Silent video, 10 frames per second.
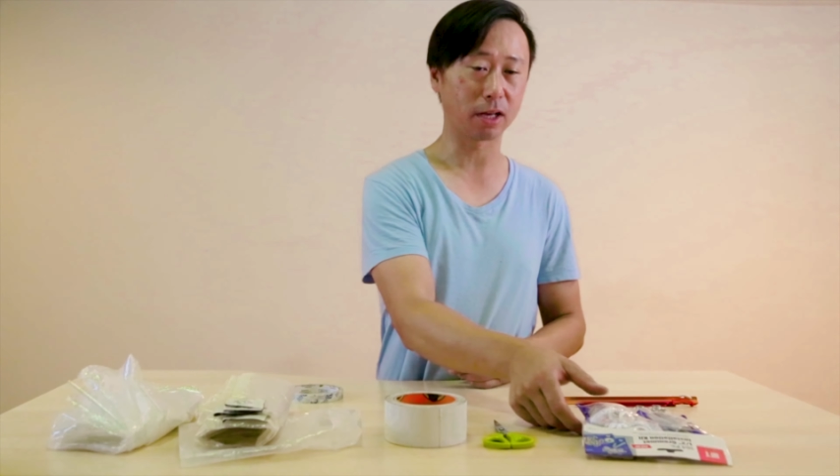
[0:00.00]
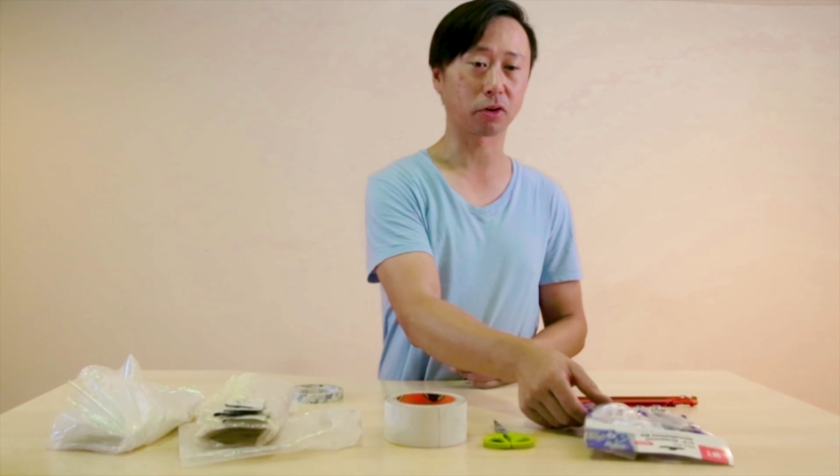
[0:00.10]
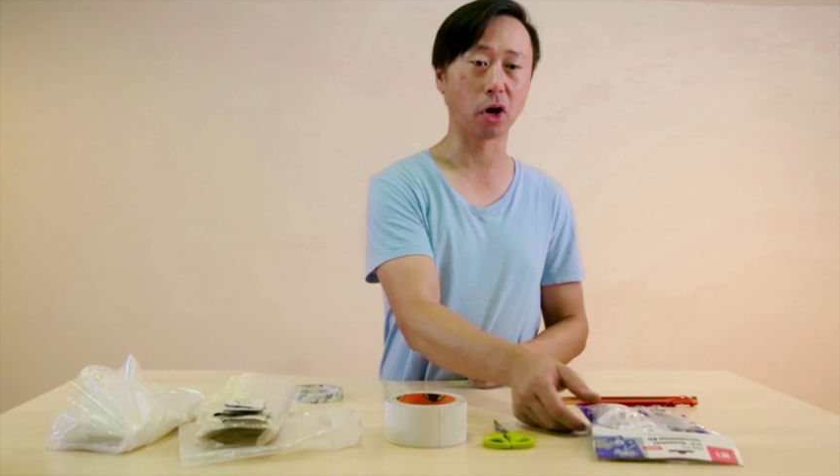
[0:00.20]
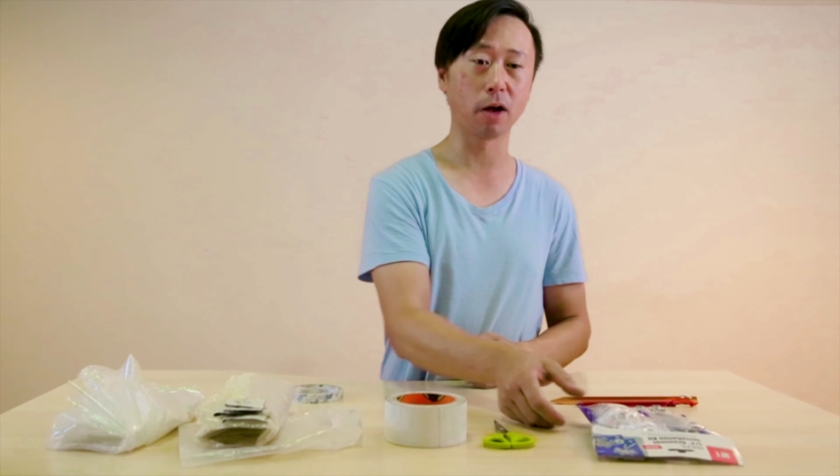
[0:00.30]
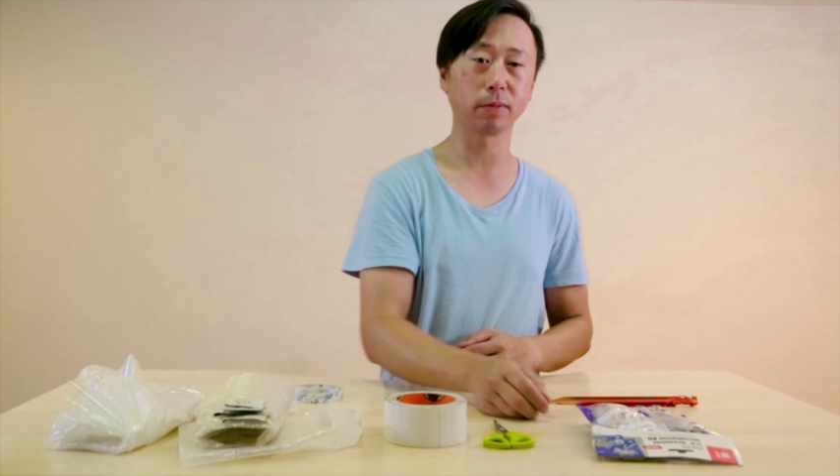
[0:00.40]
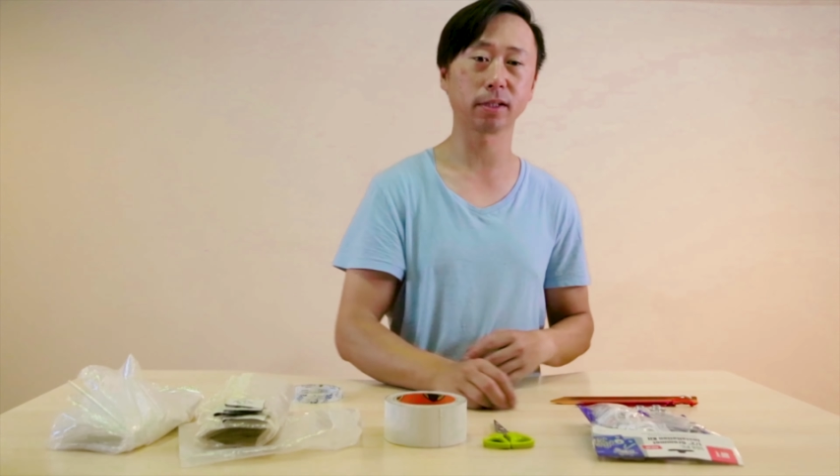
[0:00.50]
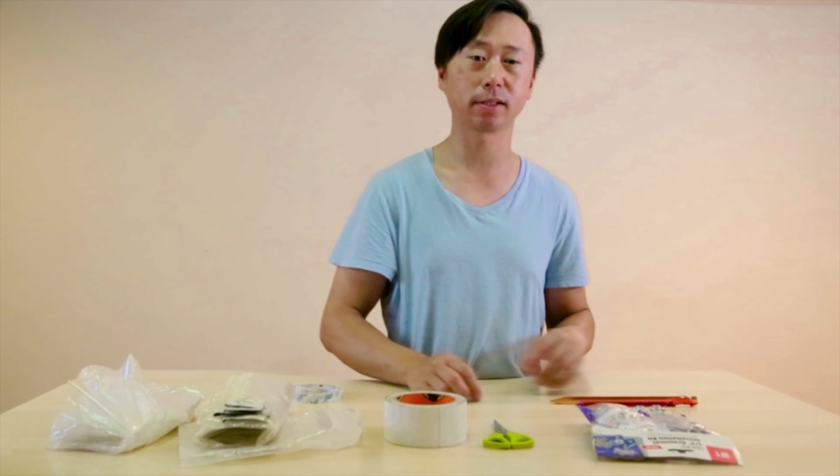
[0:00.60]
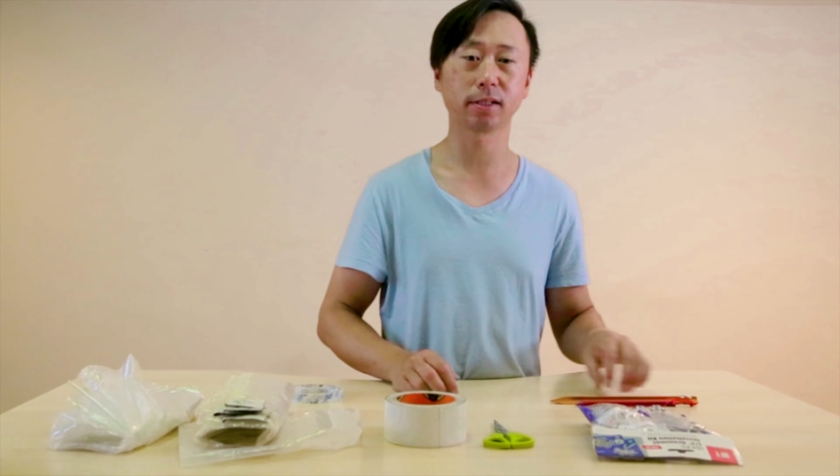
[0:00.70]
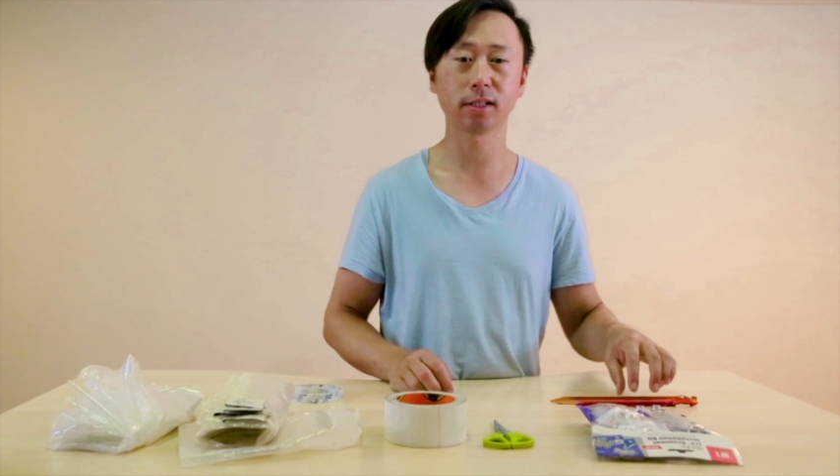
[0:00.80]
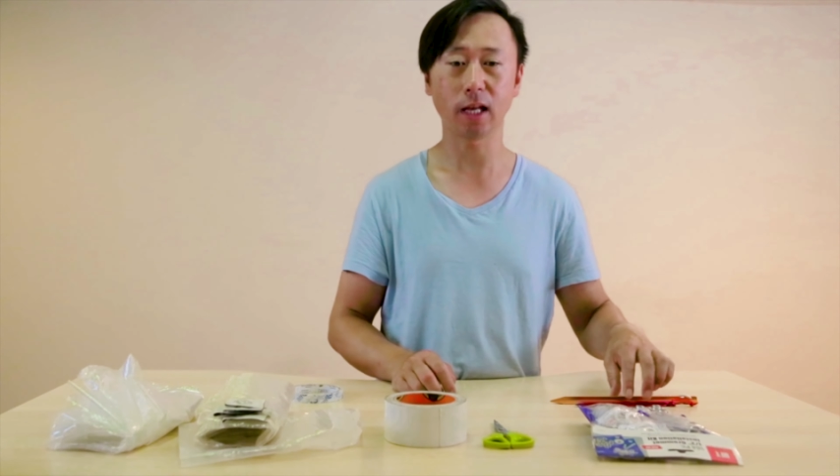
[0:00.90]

and grommets,